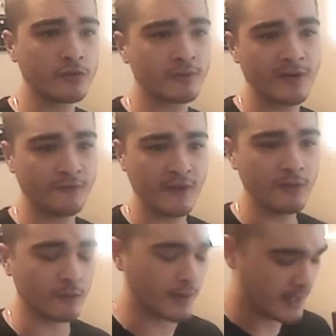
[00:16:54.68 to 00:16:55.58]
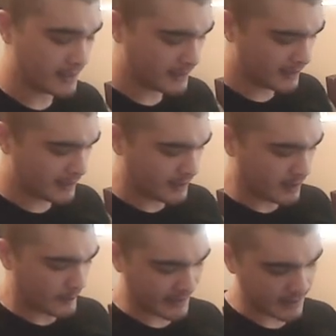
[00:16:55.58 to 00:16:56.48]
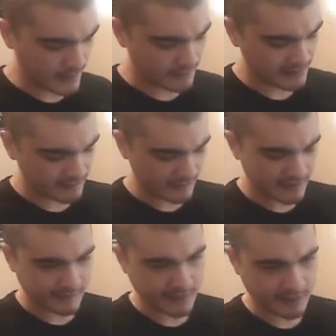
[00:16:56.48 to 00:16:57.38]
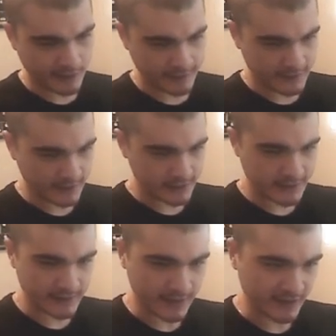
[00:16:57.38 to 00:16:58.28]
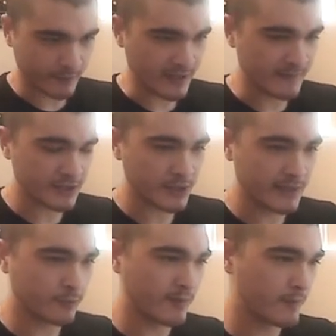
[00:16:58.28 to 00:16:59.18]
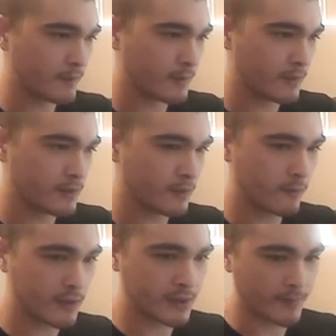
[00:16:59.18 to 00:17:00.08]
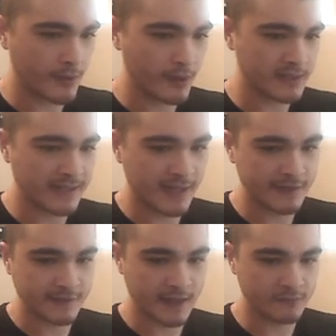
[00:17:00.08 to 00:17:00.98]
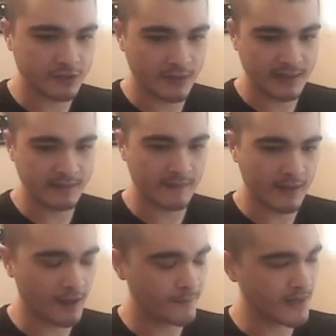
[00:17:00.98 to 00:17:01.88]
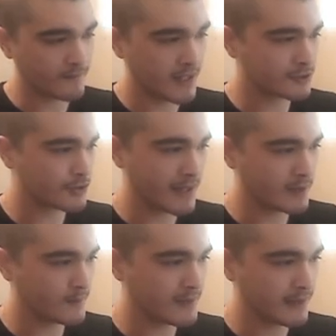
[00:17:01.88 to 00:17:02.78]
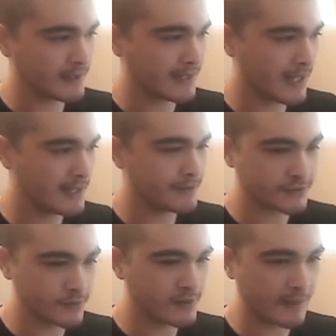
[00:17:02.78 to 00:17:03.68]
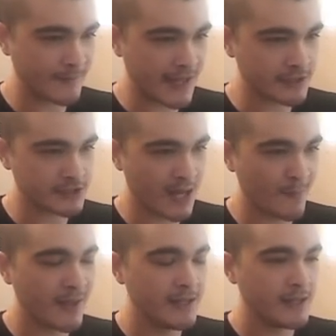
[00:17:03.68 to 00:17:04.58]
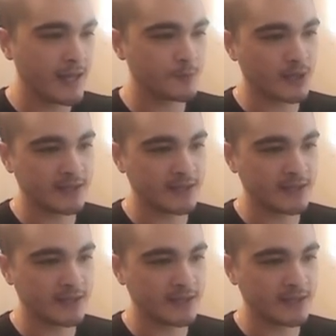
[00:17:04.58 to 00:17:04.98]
review. But let's get on to the next point. I'm not trying to rip your work apart, guys. I'm trying to help. I'm not trying to be like, hey, you're doing a bad job. I'm trying to